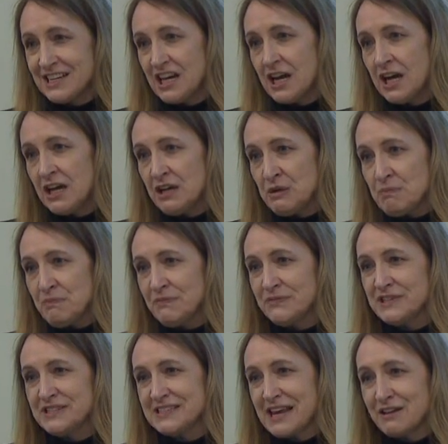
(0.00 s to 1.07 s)
Um,
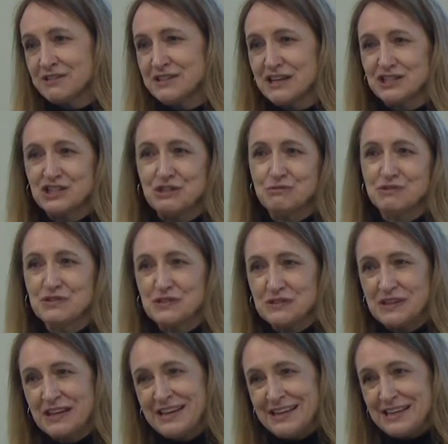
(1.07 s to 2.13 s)
sounds like she was
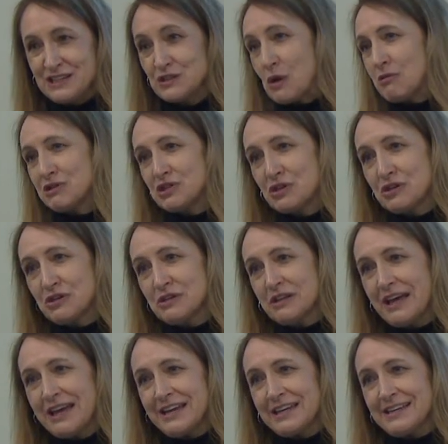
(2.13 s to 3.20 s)
social
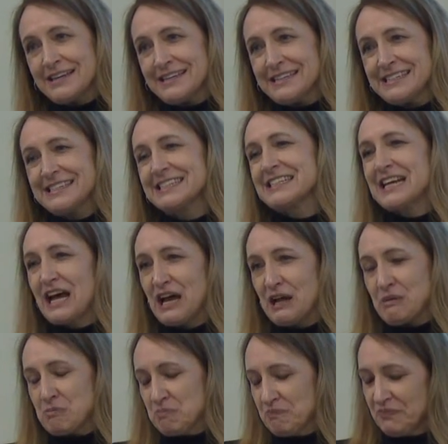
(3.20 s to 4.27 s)
and, uh,
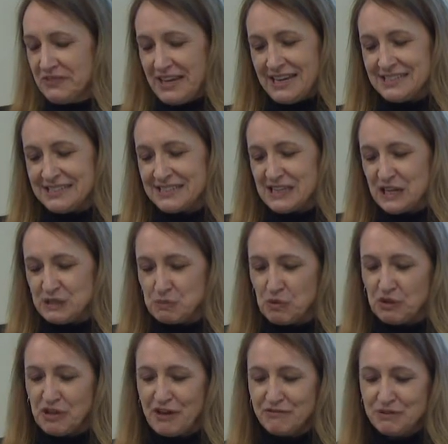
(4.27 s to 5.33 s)
as it says,
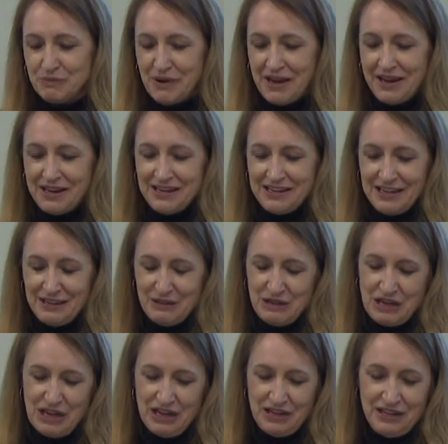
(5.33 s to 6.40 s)
beloved by
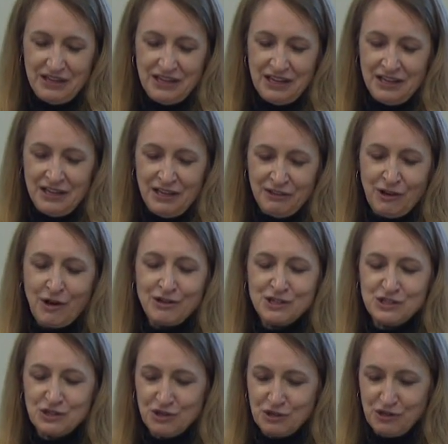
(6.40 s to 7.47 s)
a, a, a large
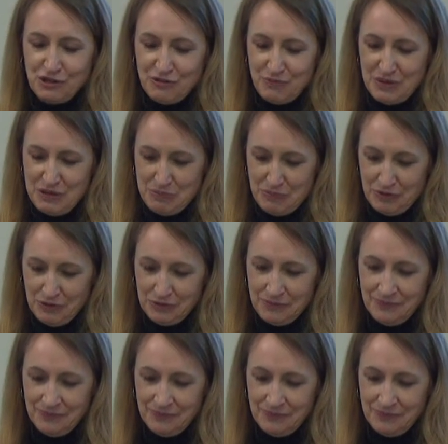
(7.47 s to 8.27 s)
circle of people.